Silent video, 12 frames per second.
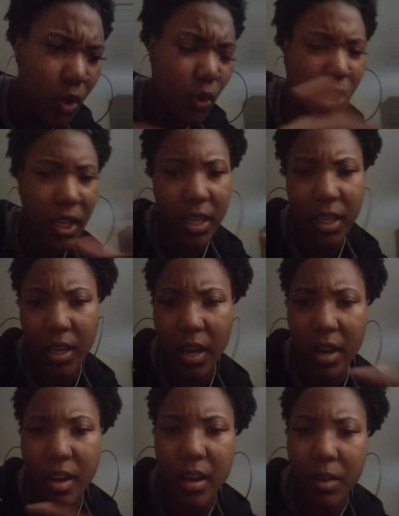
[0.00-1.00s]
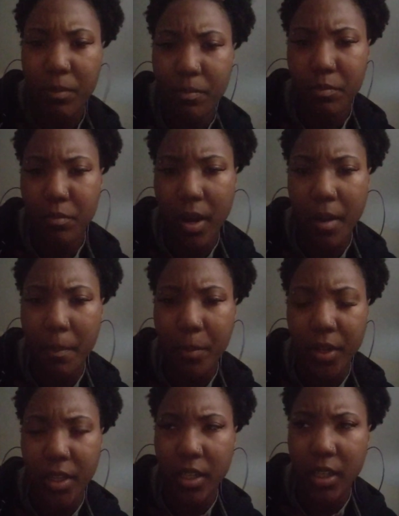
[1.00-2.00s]
Okay, I'm
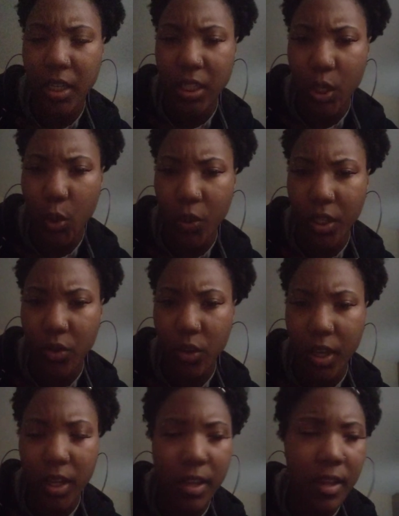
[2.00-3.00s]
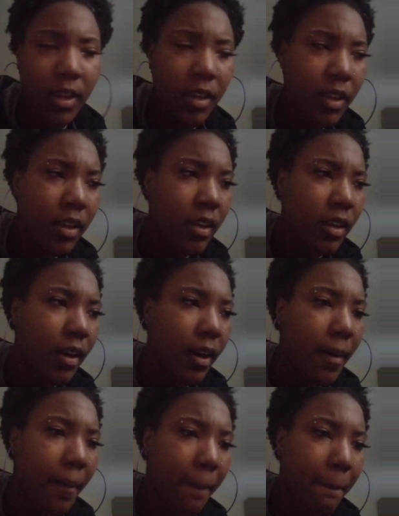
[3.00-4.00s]
putting unloading. Okay,
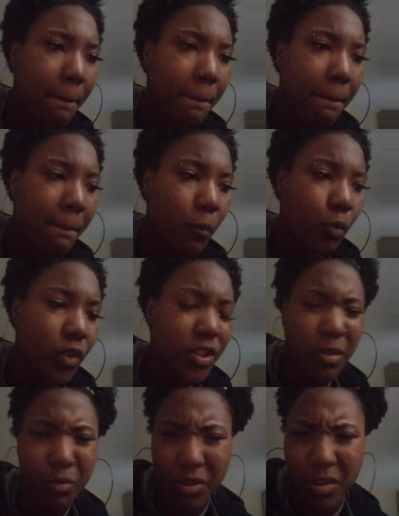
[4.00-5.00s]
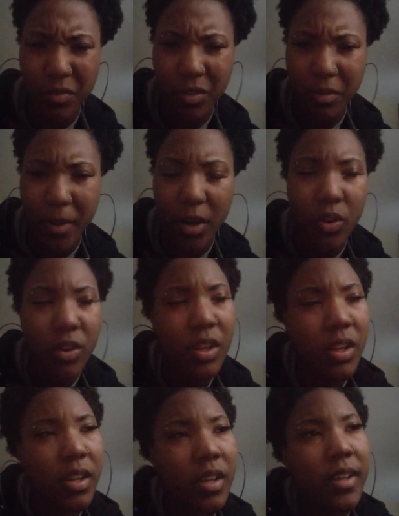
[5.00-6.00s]
um, which I'm grateful about.
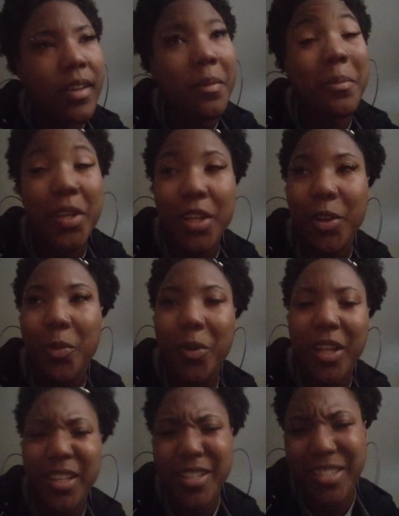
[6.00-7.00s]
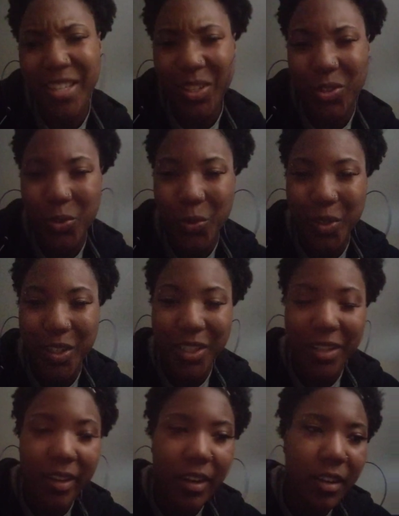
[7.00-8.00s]
But anyway, let's get to it.
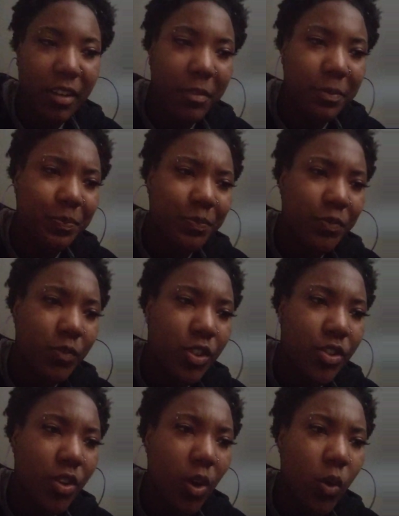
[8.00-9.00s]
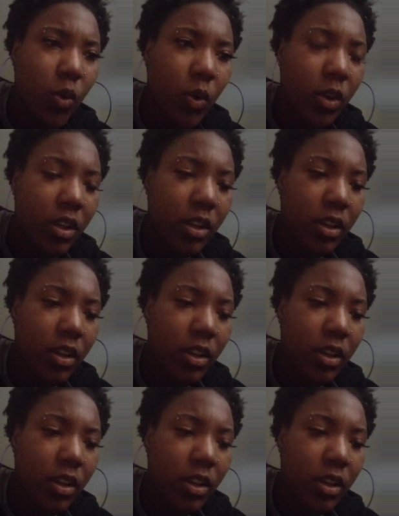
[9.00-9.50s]
So